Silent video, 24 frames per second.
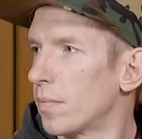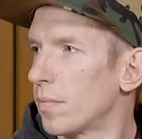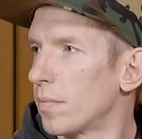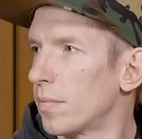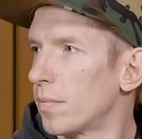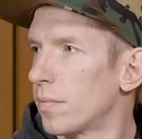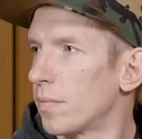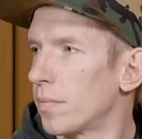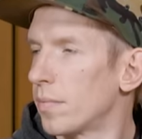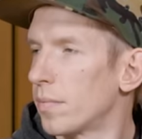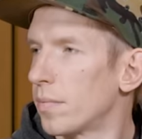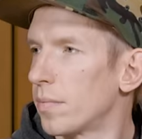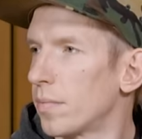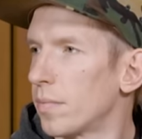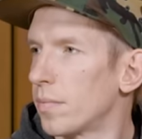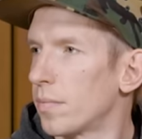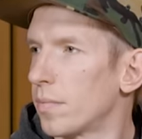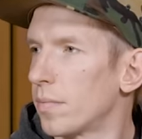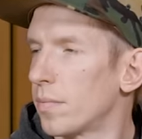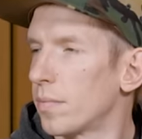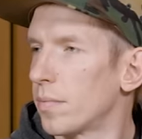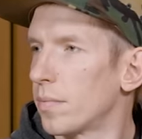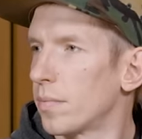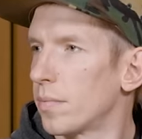
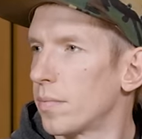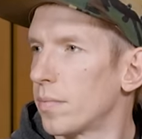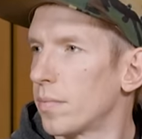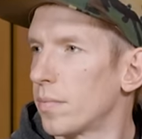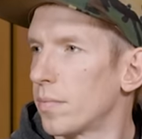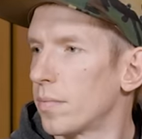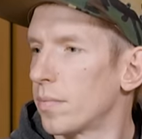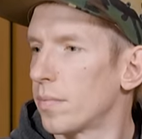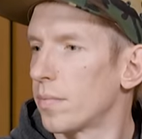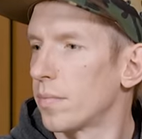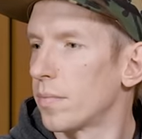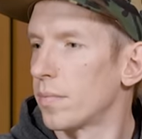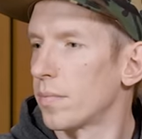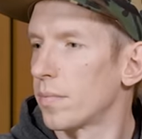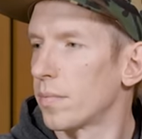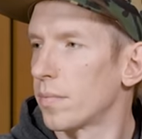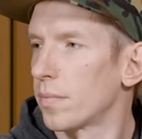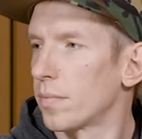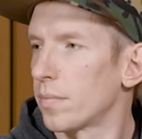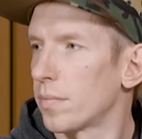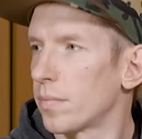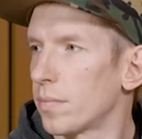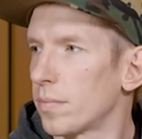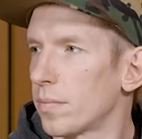
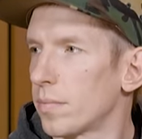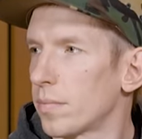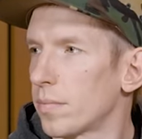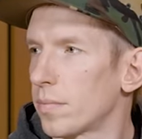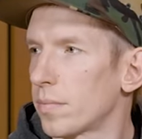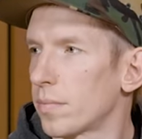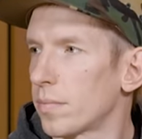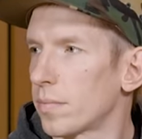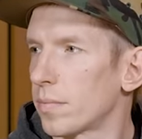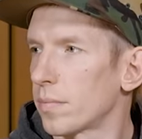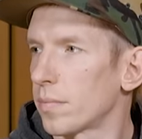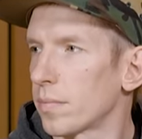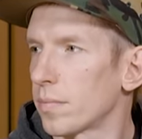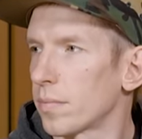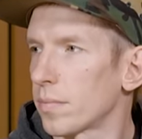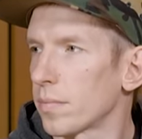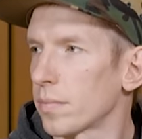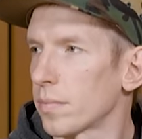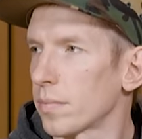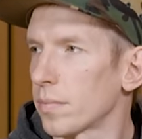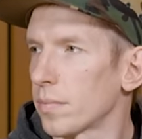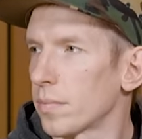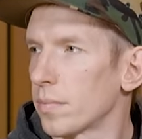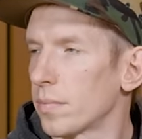
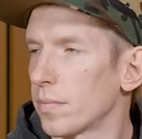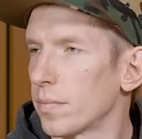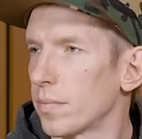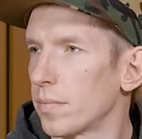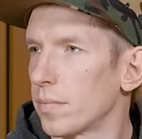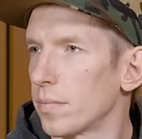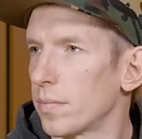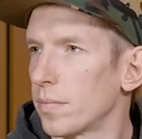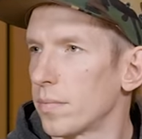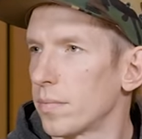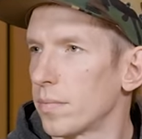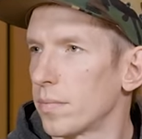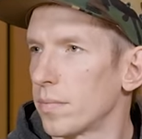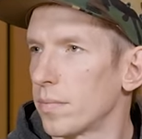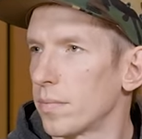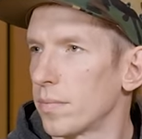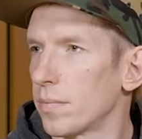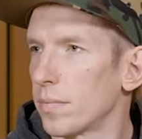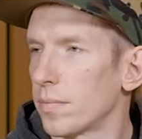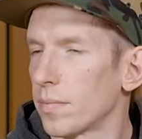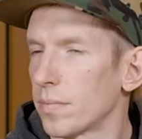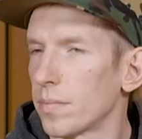(not speaking)